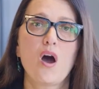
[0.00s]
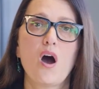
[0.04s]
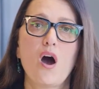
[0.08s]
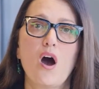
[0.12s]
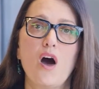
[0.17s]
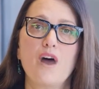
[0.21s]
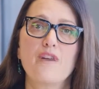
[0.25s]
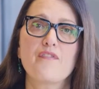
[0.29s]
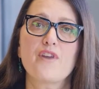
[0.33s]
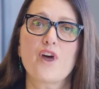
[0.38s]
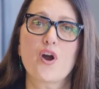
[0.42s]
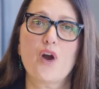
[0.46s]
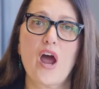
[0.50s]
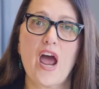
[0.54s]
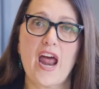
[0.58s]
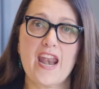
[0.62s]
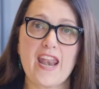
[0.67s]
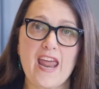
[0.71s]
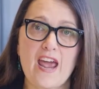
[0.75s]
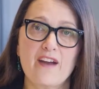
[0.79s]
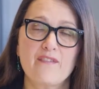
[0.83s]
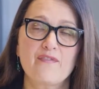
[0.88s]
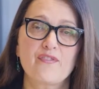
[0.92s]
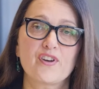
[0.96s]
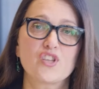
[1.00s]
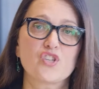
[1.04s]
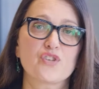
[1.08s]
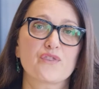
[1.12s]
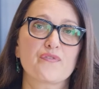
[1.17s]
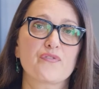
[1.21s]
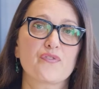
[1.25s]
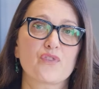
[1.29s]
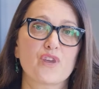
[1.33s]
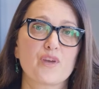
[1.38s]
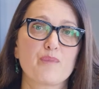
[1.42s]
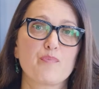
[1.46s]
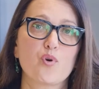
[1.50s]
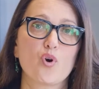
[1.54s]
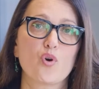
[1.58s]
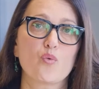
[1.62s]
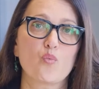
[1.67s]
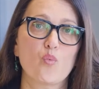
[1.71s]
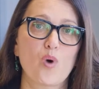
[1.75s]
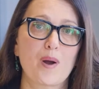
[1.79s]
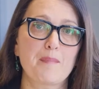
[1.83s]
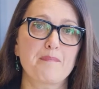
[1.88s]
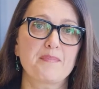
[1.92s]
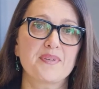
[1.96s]
of an average of
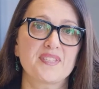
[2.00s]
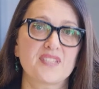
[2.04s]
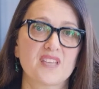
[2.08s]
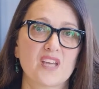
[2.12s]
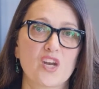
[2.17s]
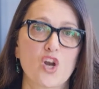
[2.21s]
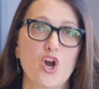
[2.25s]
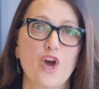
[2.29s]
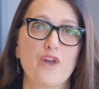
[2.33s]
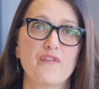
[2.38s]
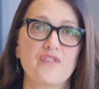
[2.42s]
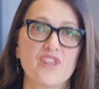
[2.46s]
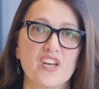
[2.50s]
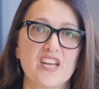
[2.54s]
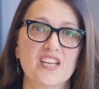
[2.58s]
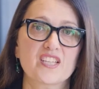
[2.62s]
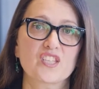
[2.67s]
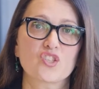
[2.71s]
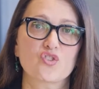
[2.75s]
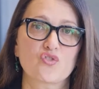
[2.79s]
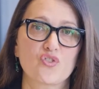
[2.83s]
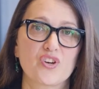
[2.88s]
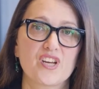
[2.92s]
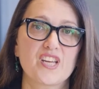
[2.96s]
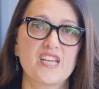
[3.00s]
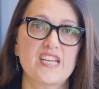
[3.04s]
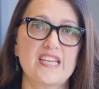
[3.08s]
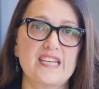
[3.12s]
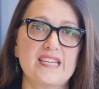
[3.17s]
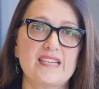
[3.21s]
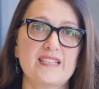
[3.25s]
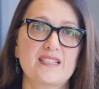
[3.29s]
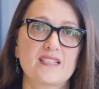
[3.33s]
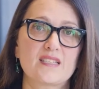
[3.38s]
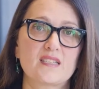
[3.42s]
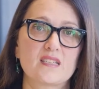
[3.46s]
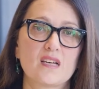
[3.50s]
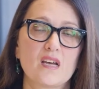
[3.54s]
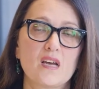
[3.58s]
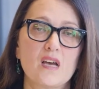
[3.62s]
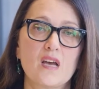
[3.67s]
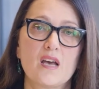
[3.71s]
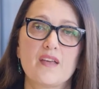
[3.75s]
3.1% over the next 3 years.